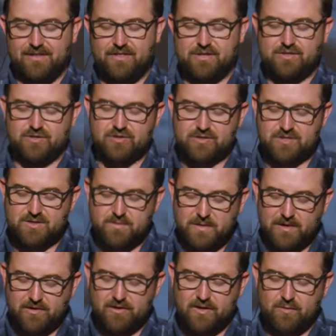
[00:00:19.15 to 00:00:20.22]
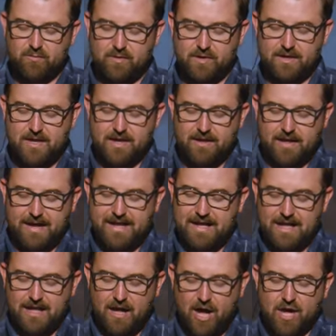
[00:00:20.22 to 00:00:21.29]
that your spirit would
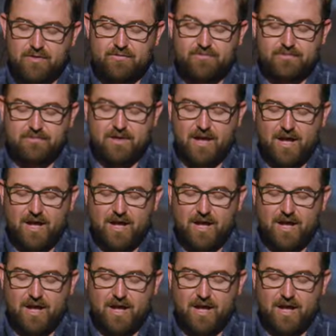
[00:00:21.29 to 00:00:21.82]
un,